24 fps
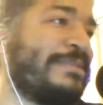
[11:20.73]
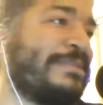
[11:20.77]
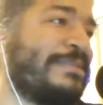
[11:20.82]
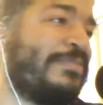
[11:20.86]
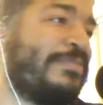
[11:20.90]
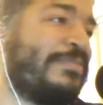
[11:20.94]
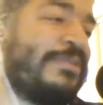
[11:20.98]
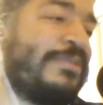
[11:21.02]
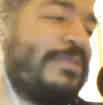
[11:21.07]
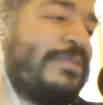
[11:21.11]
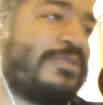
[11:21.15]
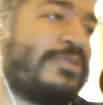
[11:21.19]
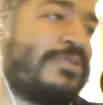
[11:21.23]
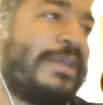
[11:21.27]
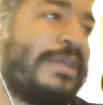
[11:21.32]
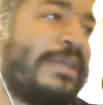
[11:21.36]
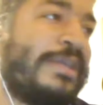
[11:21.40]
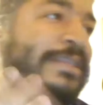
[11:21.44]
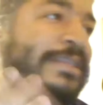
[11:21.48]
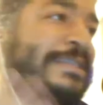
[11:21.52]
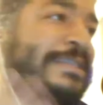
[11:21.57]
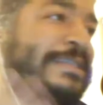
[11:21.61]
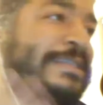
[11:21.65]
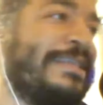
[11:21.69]
directly
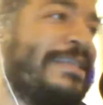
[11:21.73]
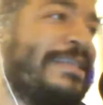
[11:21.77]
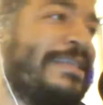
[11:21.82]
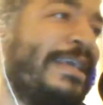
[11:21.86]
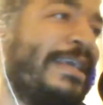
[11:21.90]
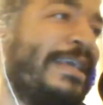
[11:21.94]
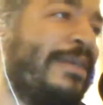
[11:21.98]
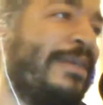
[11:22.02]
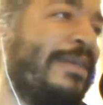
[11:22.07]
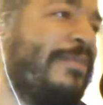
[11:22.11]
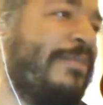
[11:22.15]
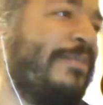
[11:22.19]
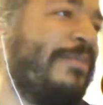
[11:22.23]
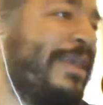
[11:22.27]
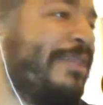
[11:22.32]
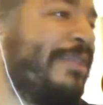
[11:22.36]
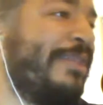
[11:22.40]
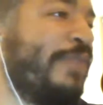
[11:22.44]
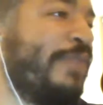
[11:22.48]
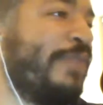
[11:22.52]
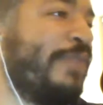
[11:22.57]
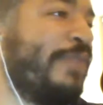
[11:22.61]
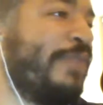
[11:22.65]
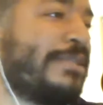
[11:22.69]
see him, and we
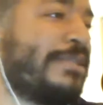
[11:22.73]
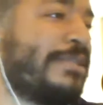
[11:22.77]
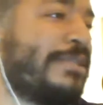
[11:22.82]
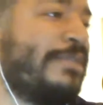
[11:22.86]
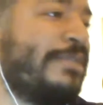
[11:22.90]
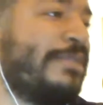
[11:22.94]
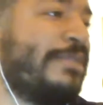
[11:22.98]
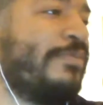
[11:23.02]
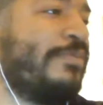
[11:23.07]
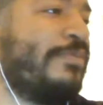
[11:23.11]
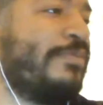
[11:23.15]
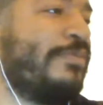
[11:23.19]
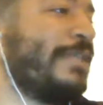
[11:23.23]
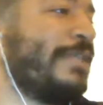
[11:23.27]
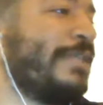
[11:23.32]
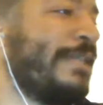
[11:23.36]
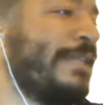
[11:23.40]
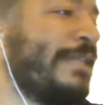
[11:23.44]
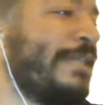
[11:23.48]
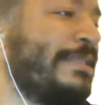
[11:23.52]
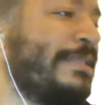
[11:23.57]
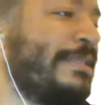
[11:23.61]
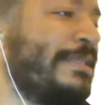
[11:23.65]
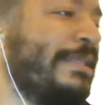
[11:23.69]
actually were
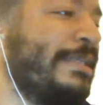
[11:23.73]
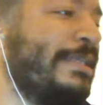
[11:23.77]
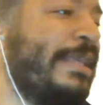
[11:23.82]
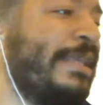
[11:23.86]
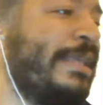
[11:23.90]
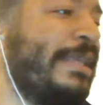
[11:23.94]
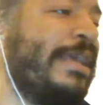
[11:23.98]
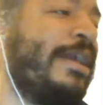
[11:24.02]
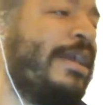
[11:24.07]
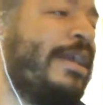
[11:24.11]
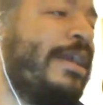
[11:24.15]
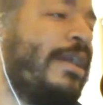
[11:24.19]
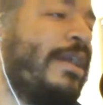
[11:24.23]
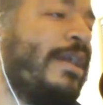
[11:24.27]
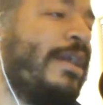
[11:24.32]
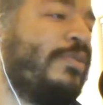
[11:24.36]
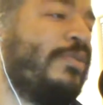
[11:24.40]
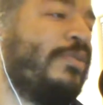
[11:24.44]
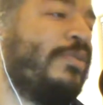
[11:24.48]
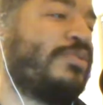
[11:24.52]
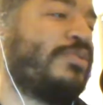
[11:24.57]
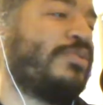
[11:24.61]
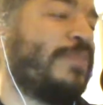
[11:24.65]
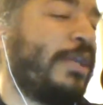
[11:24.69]
texting, which was
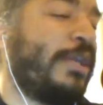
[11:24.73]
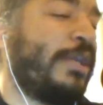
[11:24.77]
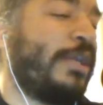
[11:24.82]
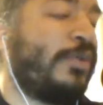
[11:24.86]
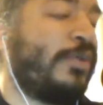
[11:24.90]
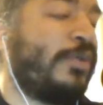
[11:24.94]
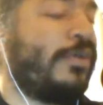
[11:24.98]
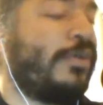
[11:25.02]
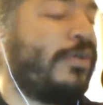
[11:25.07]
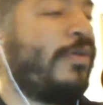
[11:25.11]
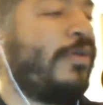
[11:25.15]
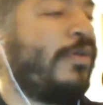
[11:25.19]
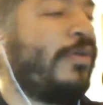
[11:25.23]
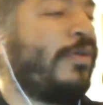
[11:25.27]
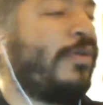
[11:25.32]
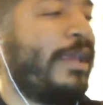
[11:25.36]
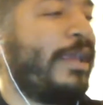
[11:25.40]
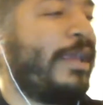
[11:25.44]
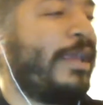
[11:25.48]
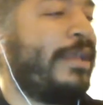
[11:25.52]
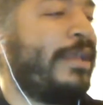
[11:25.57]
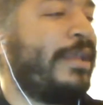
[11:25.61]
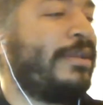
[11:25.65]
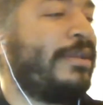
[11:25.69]
pretty cool.
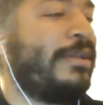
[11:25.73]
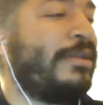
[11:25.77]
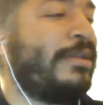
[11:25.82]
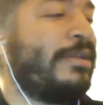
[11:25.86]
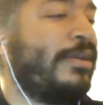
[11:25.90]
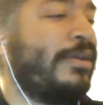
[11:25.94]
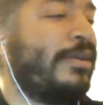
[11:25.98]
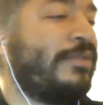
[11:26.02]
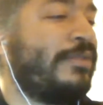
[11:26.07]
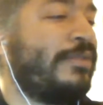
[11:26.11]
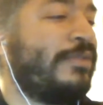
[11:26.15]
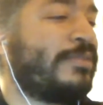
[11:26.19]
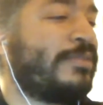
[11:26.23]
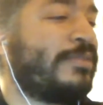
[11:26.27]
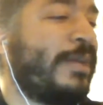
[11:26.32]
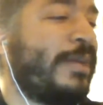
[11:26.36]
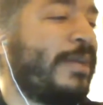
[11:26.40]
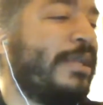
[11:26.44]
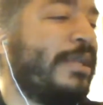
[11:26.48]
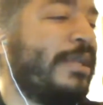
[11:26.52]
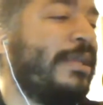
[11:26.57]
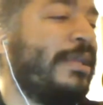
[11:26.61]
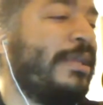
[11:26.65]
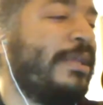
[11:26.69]
And, you know, he
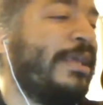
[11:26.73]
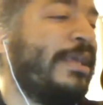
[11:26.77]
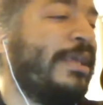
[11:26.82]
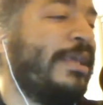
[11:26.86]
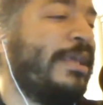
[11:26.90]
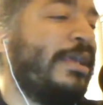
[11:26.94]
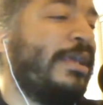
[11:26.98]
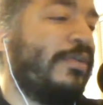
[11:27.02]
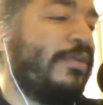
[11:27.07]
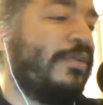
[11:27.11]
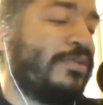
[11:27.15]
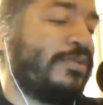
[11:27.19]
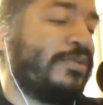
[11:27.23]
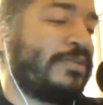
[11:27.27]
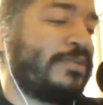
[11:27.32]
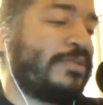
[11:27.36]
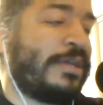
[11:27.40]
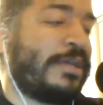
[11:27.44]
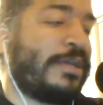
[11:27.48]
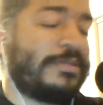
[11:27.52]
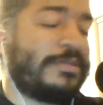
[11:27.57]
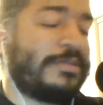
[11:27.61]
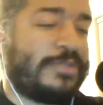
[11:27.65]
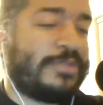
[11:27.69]
responded, which was
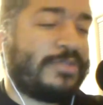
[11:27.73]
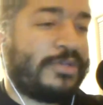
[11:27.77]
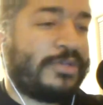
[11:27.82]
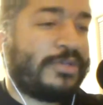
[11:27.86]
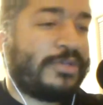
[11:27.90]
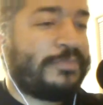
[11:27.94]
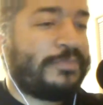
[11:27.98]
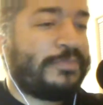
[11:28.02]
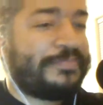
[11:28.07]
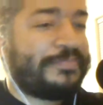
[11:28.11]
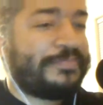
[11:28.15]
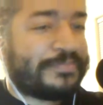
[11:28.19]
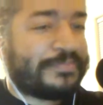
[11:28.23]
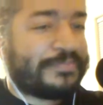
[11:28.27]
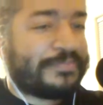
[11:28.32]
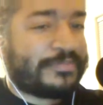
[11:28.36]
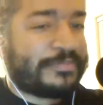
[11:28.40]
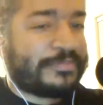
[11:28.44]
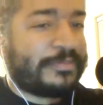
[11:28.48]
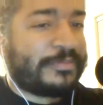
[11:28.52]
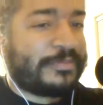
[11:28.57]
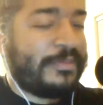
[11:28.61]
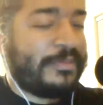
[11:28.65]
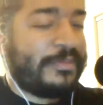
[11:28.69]
awesome too.
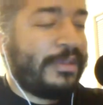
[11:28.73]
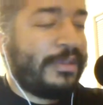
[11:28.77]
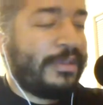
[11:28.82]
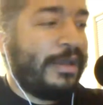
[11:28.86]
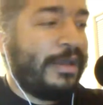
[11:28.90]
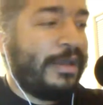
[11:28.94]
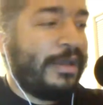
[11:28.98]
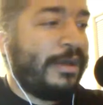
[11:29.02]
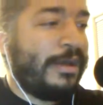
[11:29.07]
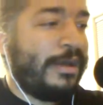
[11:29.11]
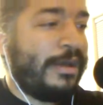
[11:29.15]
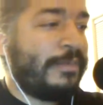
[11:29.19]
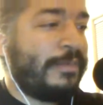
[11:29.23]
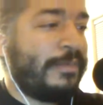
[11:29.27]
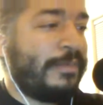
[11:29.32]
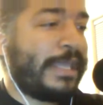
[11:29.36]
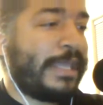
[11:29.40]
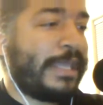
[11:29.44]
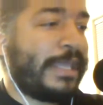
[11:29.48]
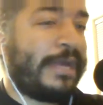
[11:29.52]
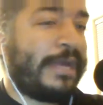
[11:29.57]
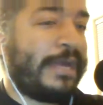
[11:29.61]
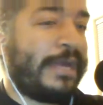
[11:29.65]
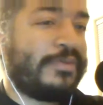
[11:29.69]

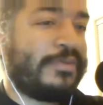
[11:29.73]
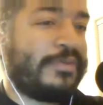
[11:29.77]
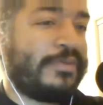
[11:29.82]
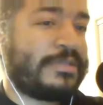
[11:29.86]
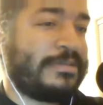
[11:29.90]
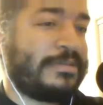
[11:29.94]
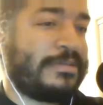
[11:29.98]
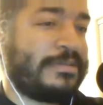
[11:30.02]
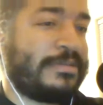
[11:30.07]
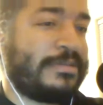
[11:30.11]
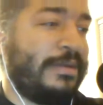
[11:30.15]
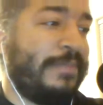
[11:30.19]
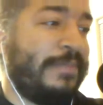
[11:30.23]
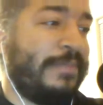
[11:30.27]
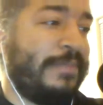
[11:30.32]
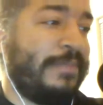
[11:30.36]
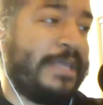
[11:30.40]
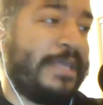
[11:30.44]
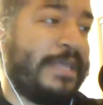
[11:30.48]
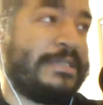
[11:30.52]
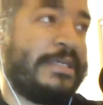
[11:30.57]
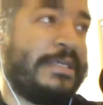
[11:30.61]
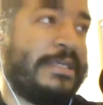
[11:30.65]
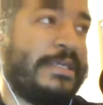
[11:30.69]
Layout was
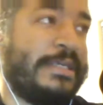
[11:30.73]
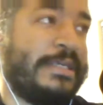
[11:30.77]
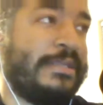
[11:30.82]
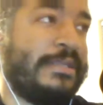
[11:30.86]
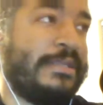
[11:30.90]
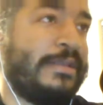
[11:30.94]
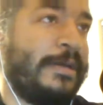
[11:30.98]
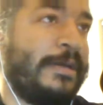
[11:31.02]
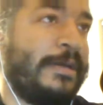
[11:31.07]
amazing.